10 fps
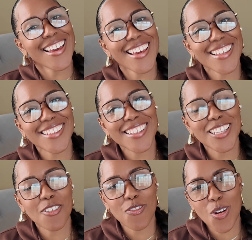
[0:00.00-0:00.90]
in
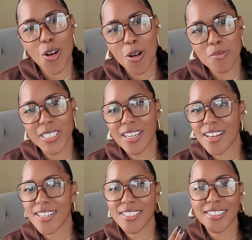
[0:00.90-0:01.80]
the fall
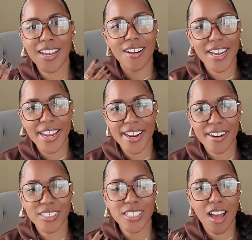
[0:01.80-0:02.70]
because our
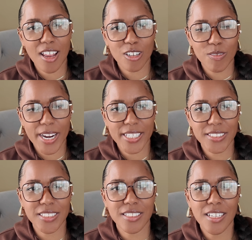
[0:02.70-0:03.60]
hair
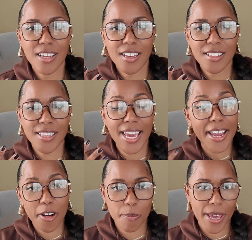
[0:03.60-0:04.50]
tolerates the
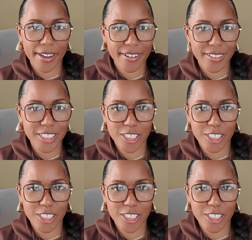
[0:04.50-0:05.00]
air better.